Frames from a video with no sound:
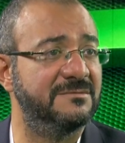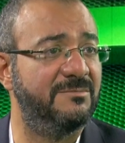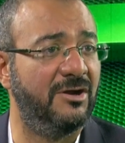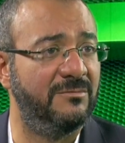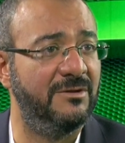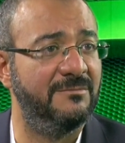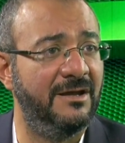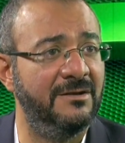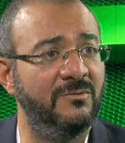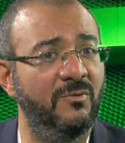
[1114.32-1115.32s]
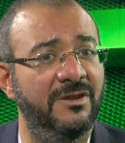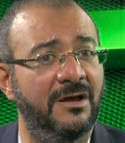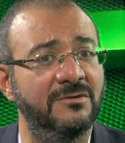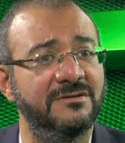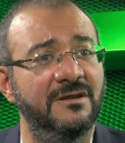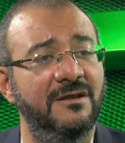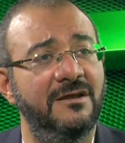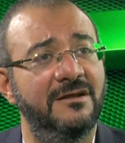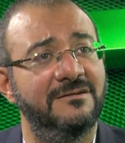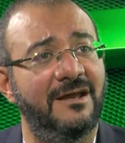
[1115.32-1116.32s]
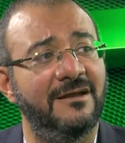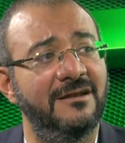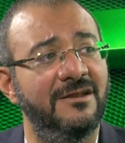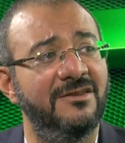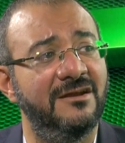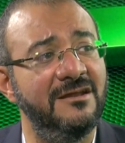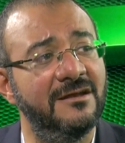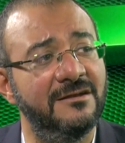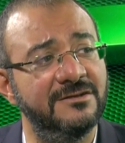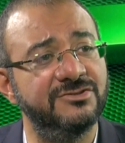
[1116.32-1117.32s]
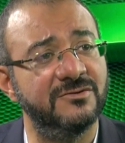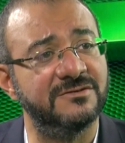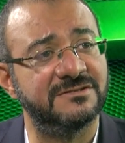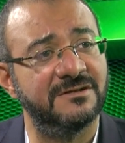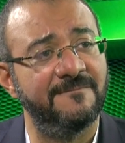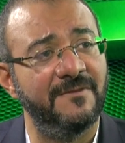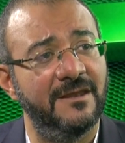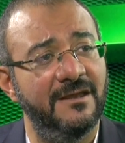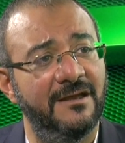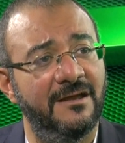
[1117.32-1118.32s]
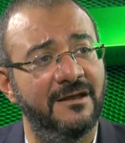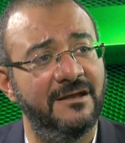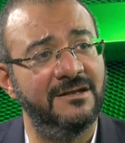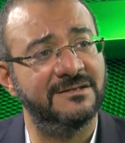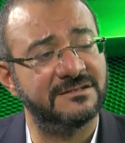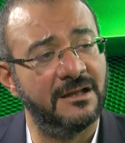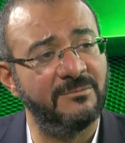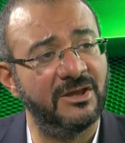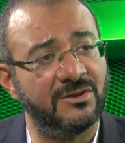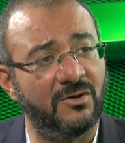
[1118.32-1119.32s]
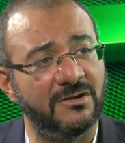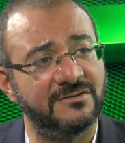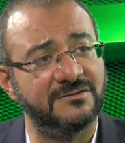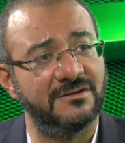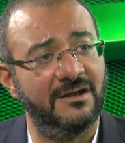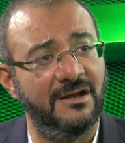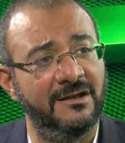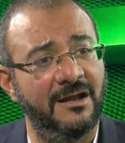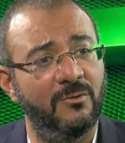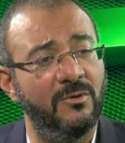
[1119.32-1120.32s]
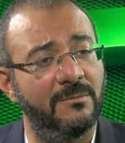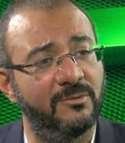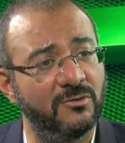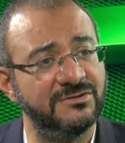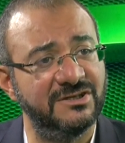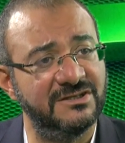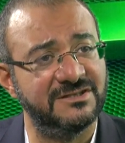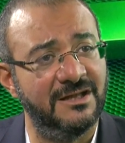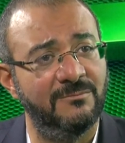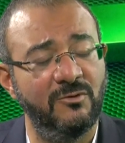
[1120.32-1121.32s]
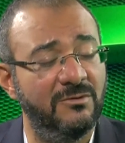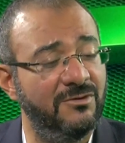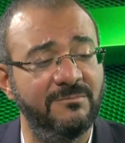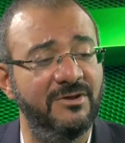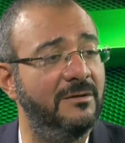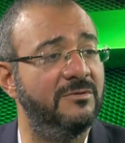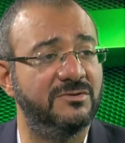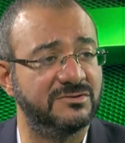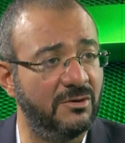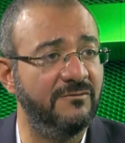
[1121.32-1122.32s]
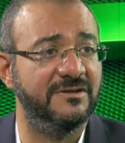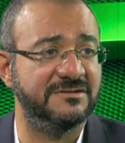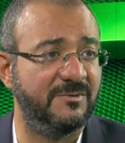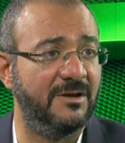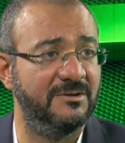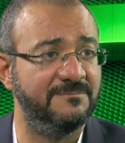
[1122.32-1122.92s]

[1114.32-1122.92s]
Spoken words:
problem, and without tackling the real issues in Islamic thought and how we approach Islam, we will not be able to solve this problem.